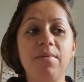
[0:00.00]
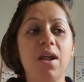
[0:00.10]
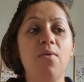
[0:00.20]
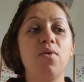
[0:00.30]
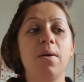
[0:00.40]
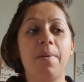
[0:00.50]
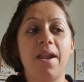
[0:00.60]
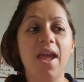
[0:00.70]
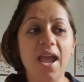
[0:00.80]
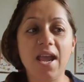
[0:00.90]
and I woke up at
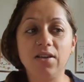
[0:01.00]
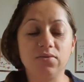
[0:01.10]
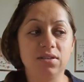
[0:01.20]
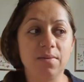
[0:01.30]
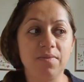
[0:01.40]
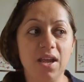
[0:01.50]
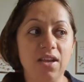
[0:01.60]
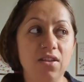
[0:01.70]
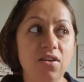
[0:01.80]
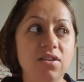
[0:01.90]
8 or something,
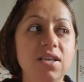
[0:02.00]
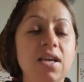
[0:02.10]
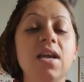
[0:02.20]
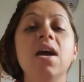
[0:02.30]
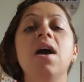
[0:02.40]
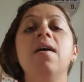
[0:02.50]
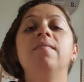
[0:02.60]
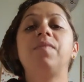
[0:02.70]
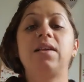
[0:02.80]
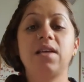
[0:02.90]
8:30,
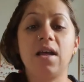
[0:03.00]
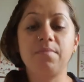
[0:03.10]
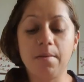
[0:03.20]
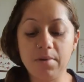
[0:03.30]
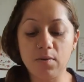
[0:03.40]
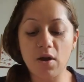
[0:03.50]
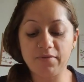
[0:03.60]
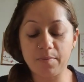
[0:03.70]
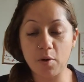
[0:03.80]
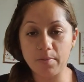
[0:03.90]
as I had my
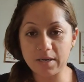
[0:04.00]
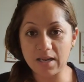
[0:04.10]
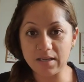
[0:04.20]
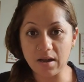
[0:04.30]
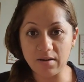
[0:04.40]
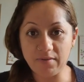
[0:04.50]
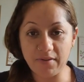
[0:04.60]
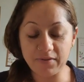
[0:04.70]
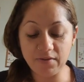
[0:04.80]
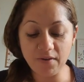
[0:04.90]
midwife appointment at
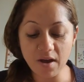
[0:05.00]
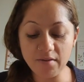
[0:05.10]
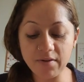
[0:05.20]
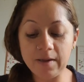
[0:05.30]
9:55.